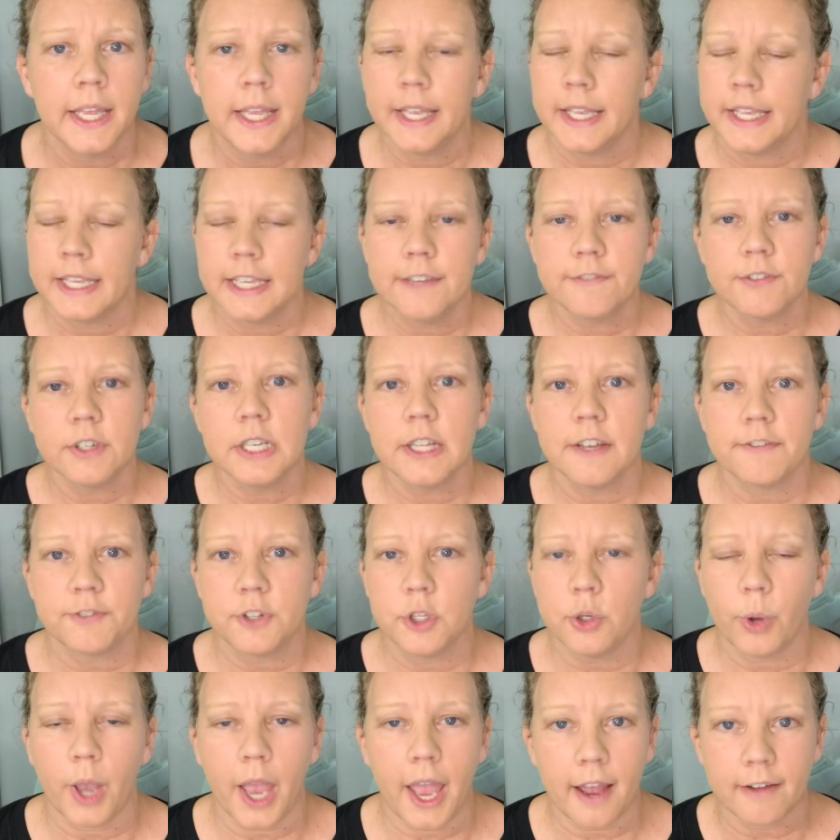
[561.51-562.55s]
even if
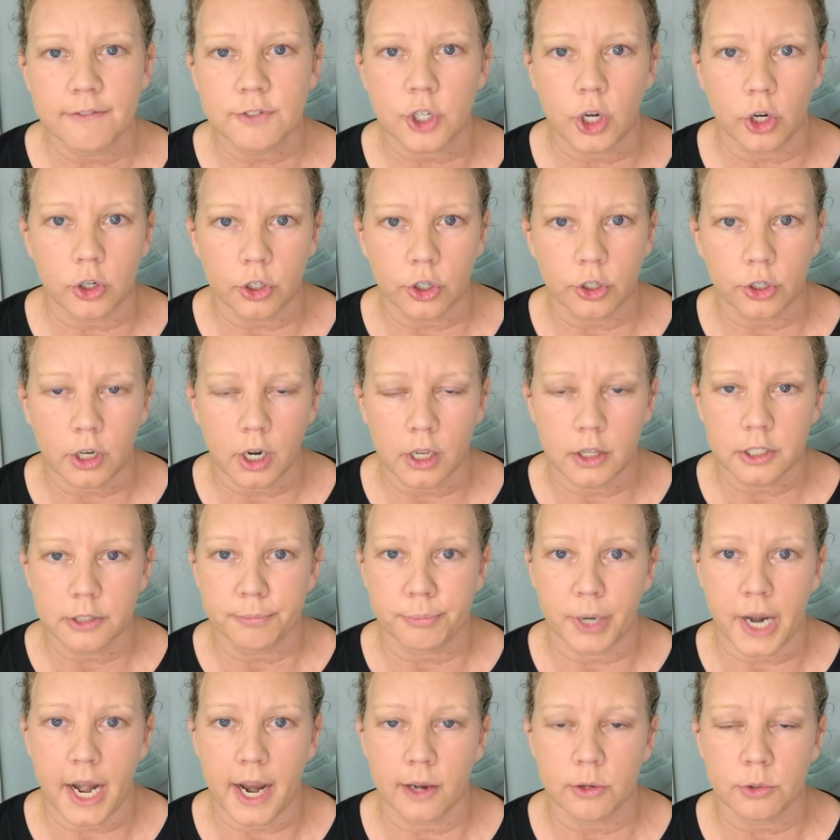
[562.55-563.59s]
you have darker colored
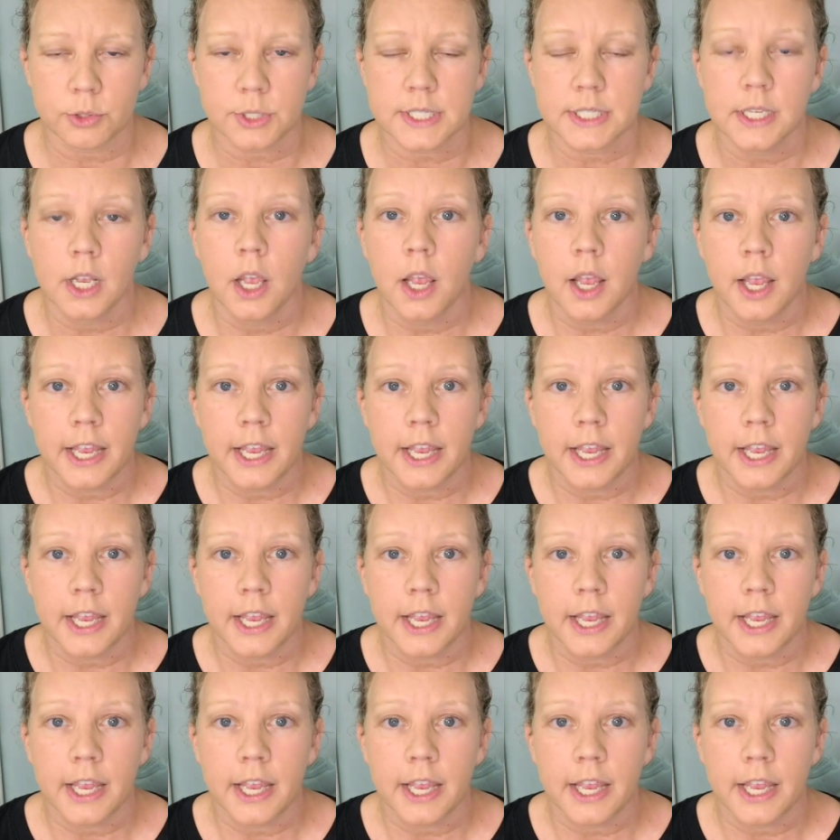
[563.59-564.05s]
brows,